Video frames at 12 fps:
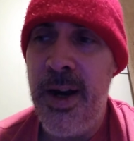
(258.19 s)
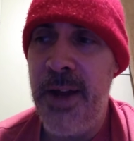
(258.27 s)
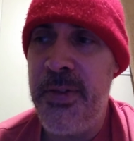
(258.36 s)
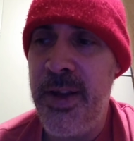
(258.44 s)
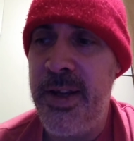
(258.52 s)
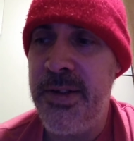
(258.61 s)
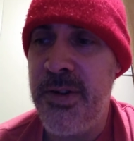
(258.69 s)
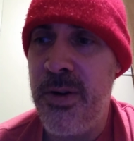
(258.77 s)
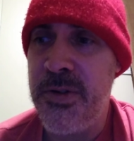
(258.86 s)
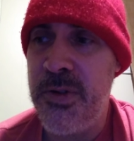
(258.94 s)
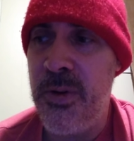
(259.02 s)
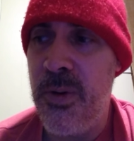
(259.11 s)
I think he's
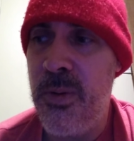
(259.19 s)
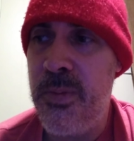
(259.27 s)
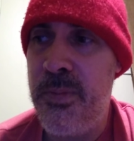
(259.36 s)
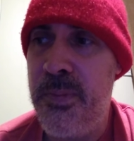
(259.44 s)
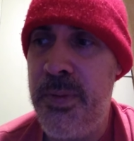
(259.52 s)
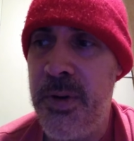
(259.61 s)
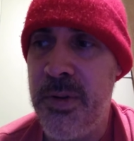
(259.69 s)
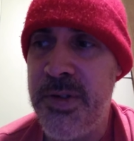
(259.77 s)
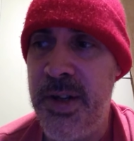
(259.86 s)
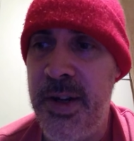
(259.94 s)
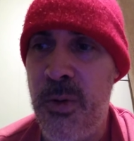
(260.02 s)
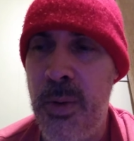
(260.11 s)
also, you know,
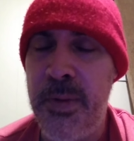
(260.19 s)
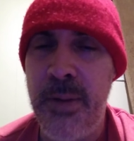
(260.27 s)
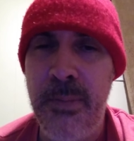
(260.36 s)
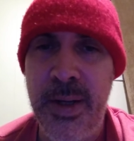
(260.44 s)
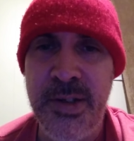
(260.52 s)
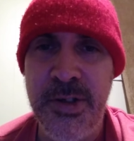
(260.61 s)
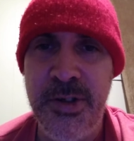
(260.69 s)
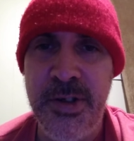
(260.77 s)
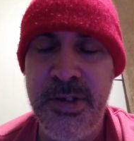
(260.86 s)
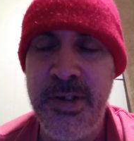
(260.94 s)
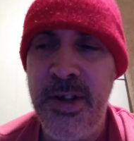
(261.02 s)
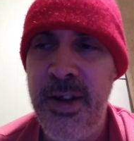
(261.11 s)
sending cryptic
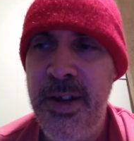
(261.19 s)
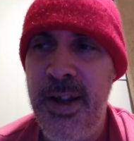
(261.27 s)
messages